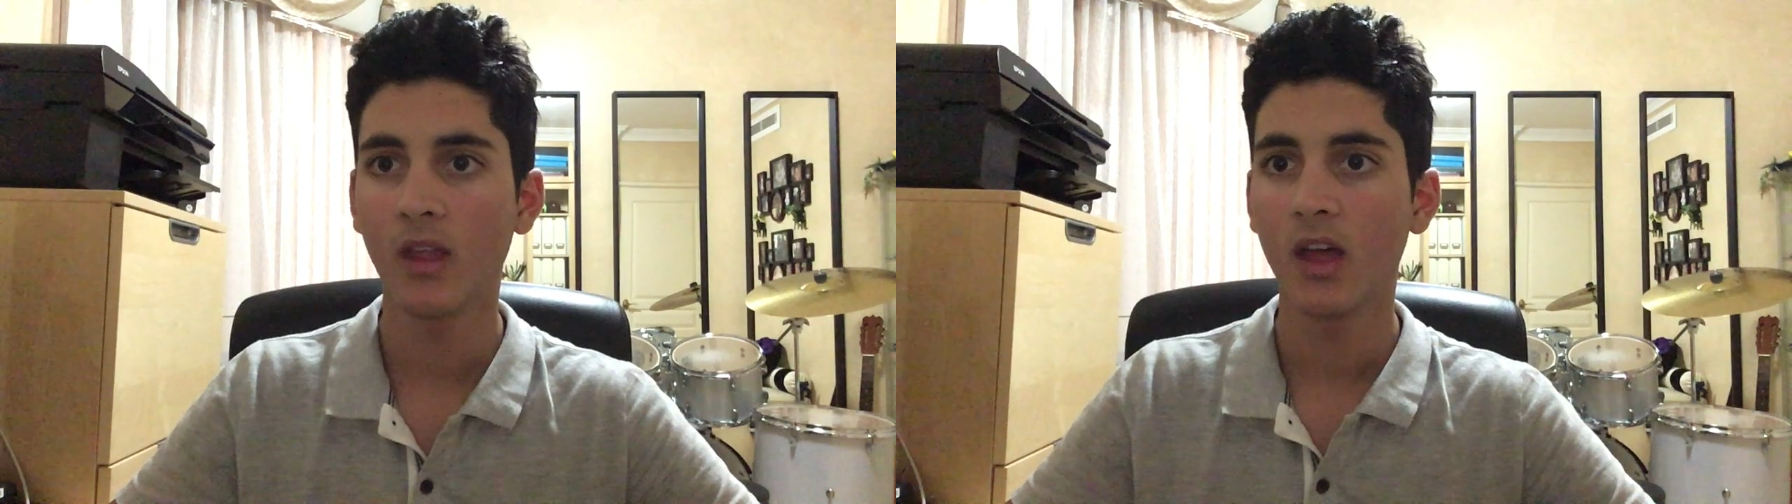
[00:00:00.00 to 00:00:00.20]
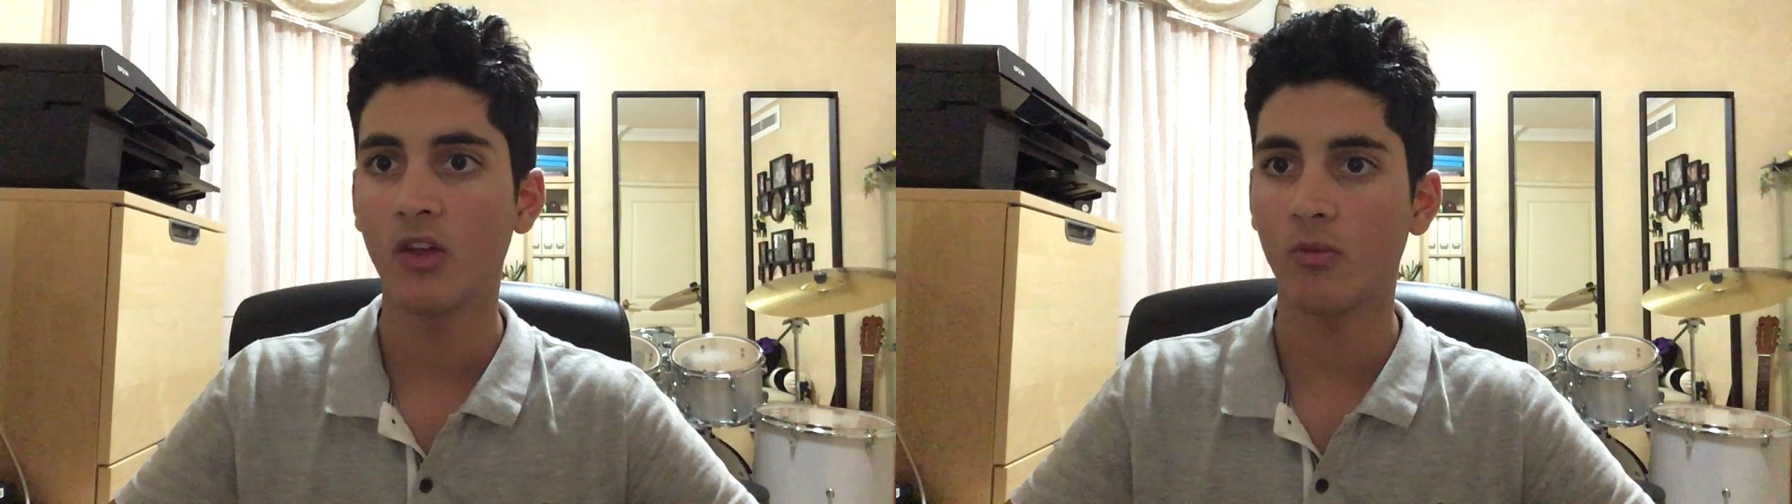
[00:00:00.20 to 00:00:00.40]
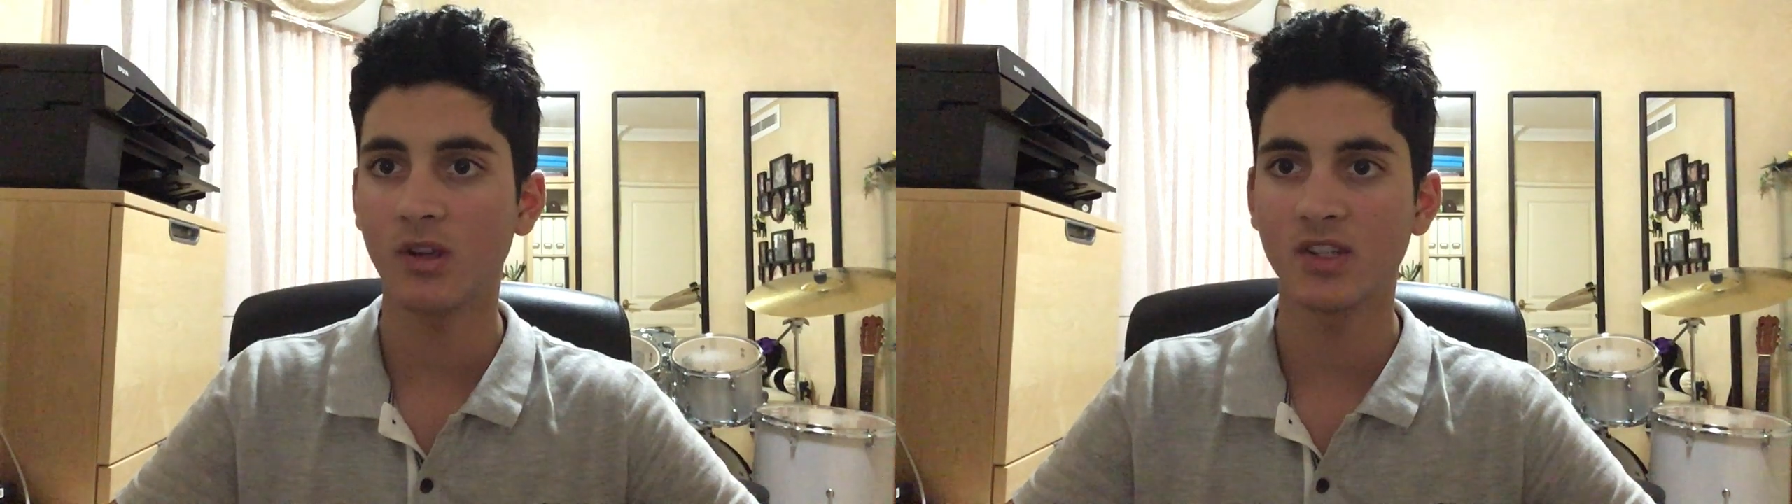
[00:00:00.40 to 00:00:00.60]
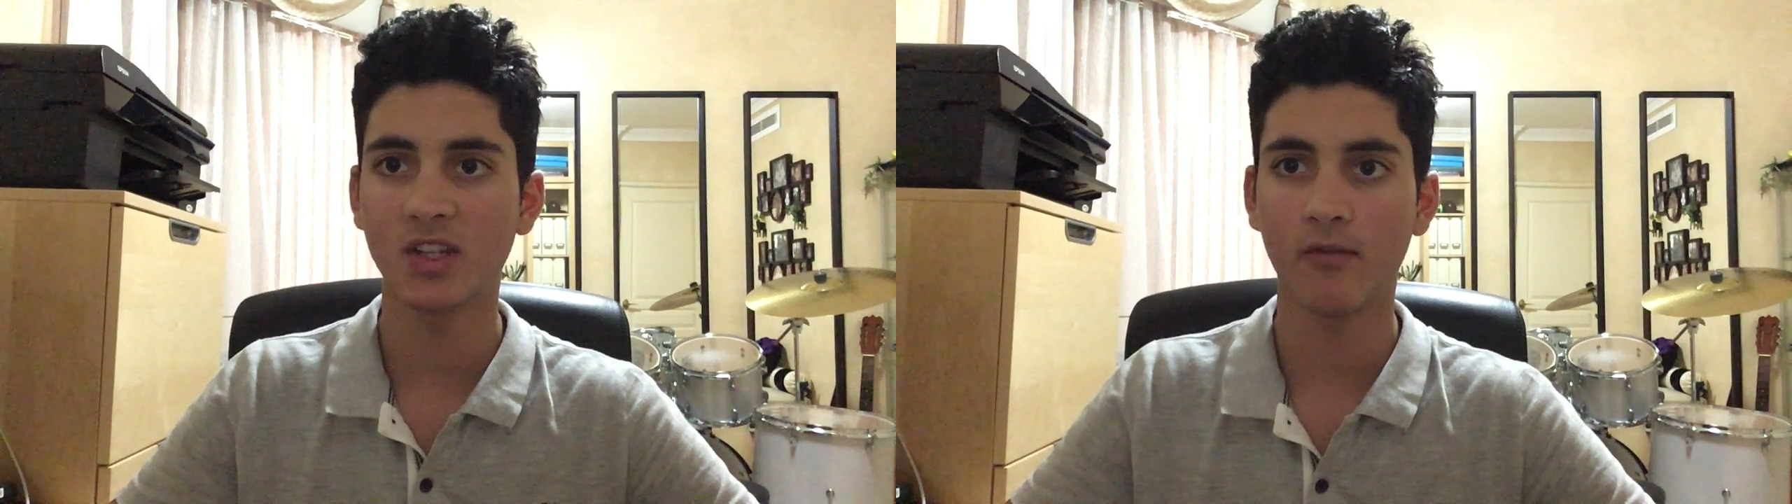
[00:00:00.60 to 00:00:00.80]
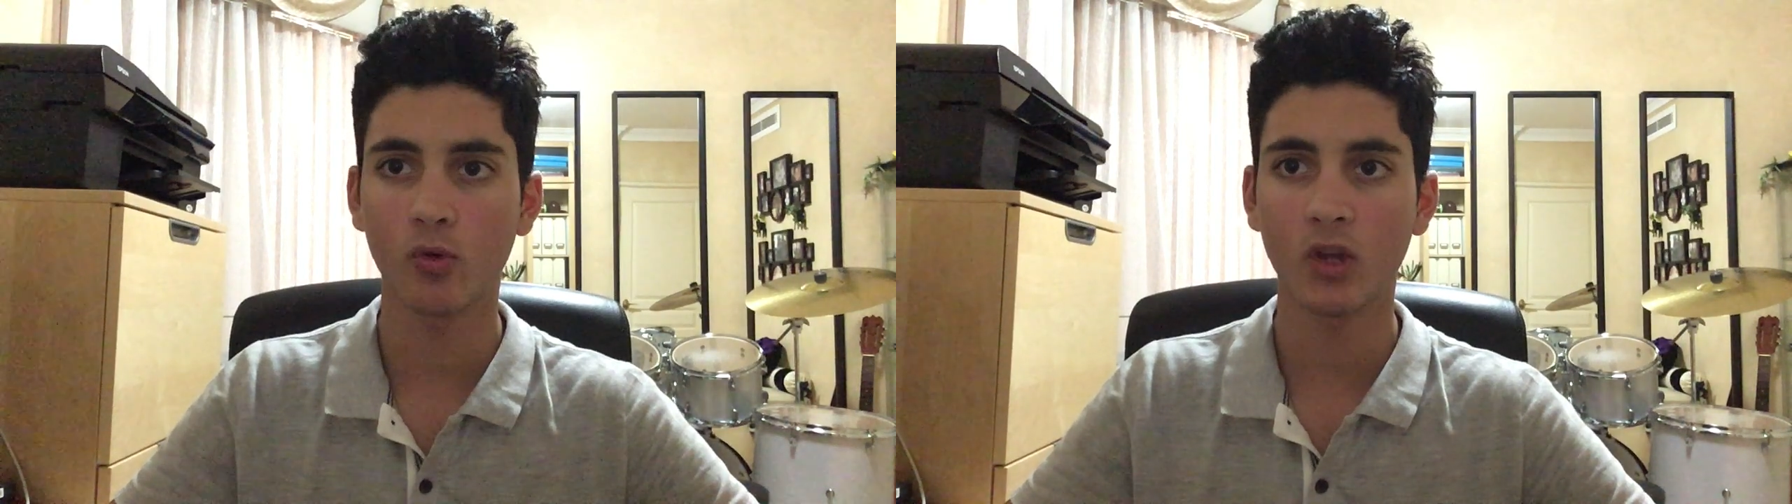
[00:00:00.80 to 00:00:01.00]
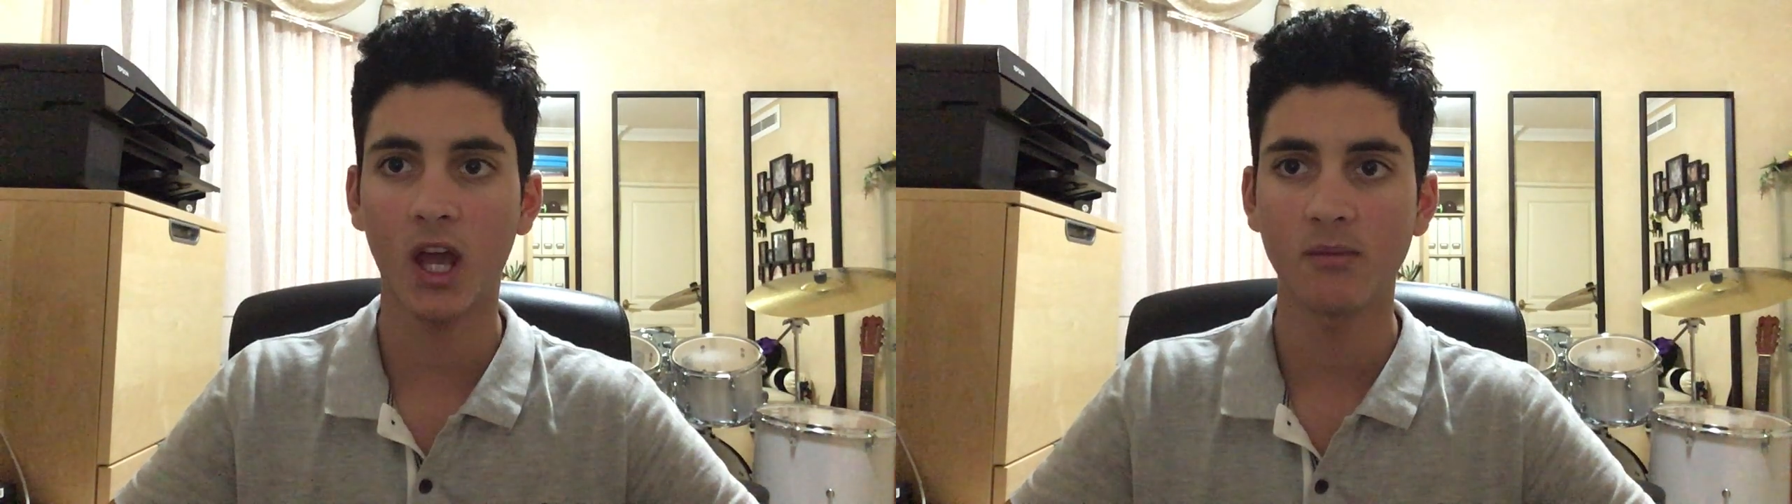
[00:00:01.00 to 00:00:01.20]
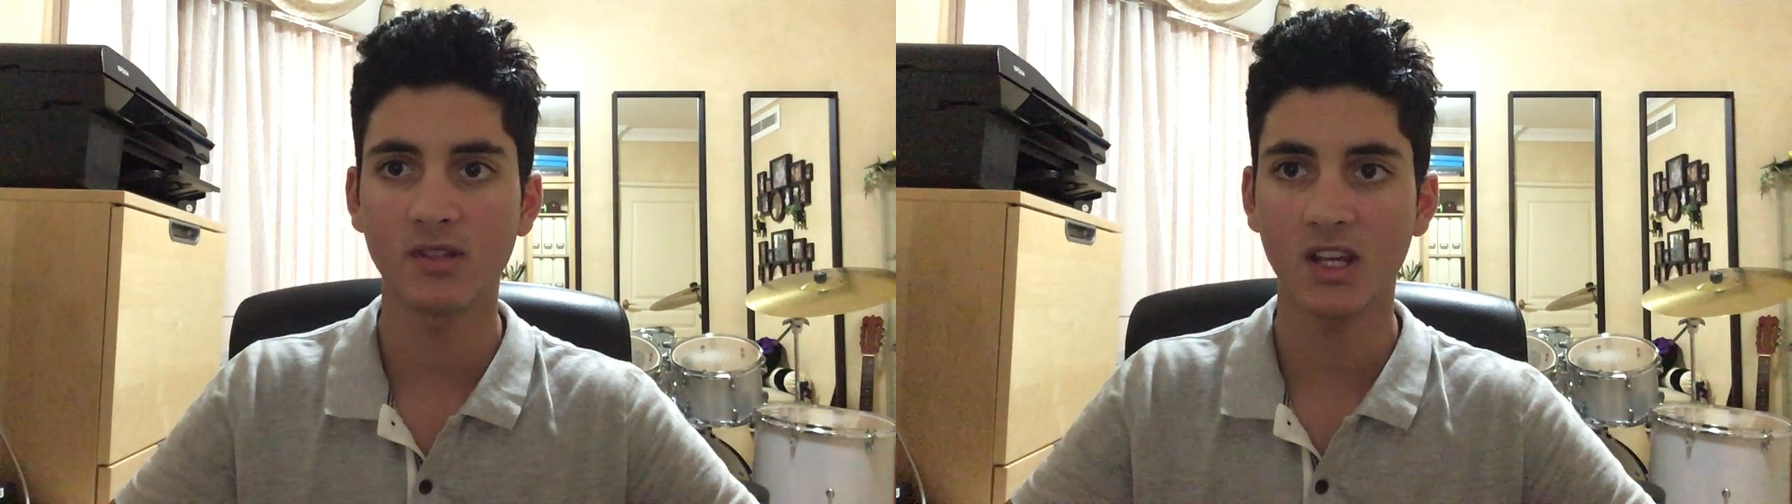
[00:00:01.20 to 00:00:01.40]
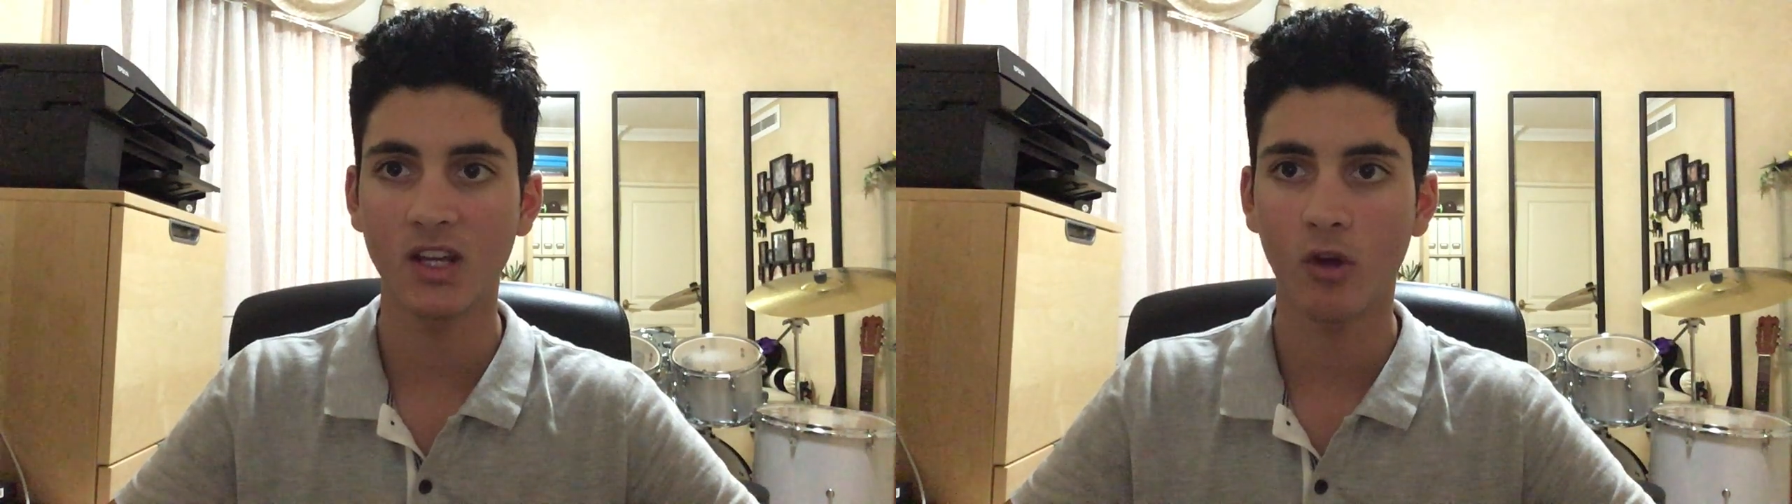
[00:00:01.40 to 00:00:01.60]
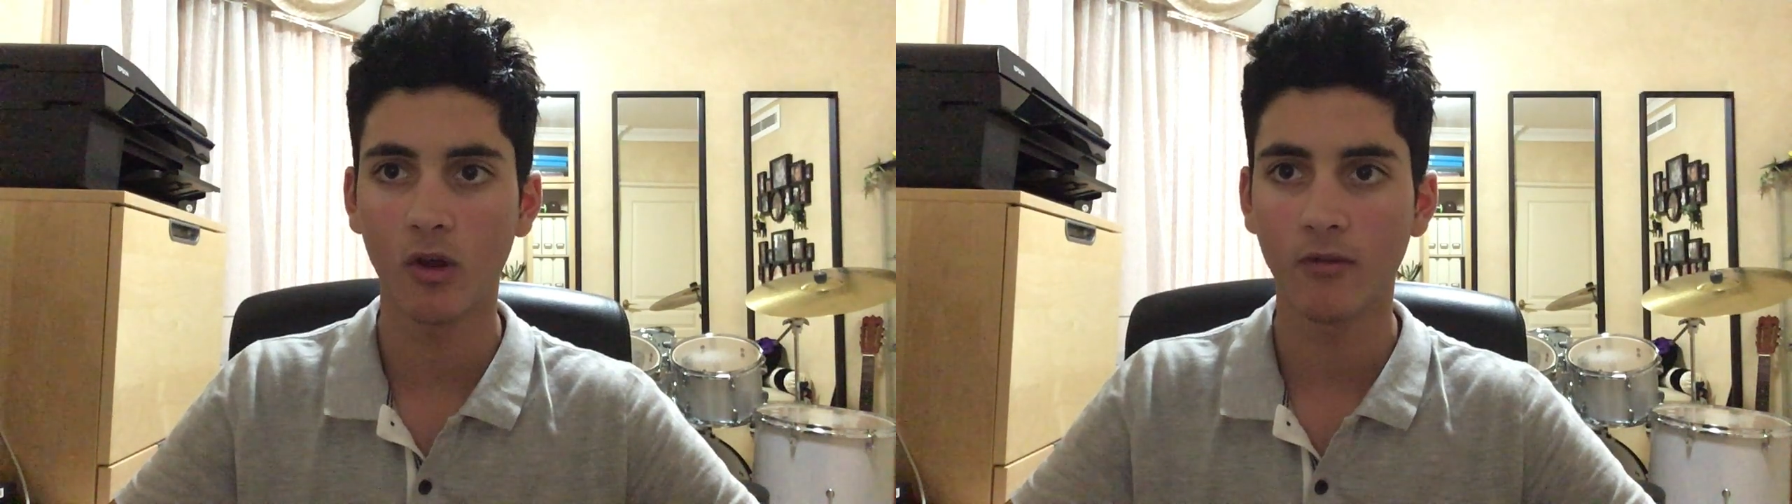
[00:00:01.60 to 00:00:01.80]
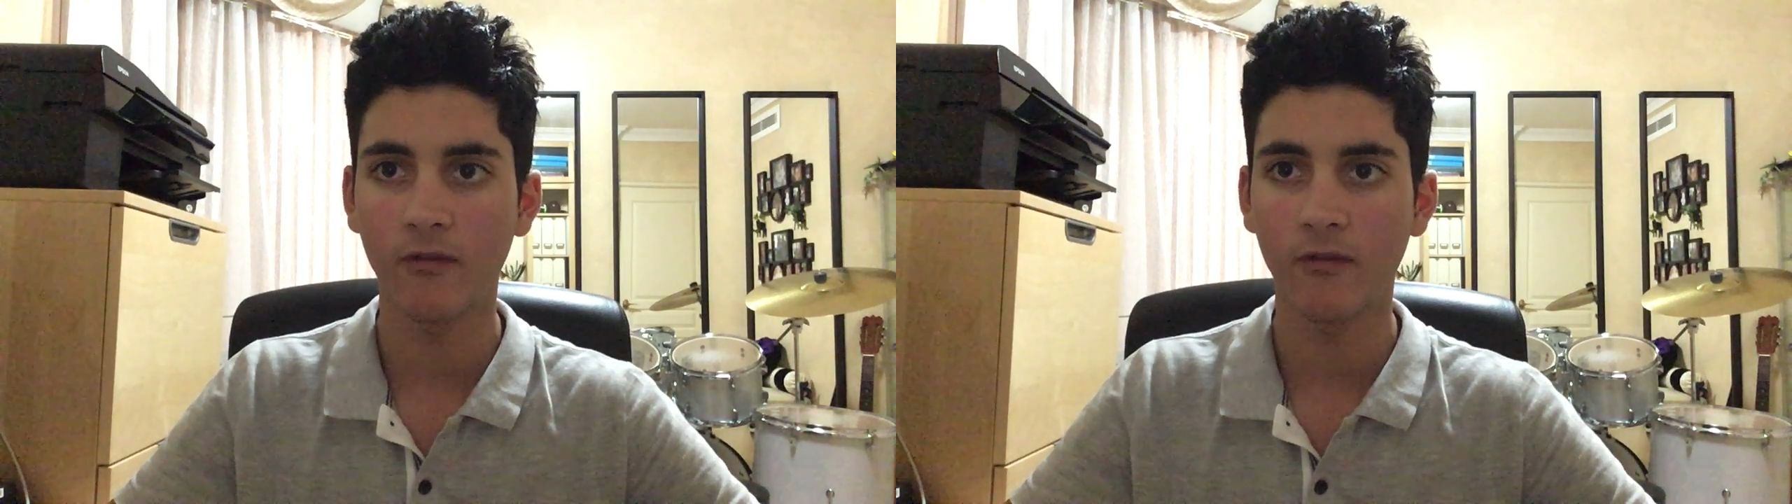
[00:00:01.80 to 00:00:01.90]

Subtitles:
There have been several games in over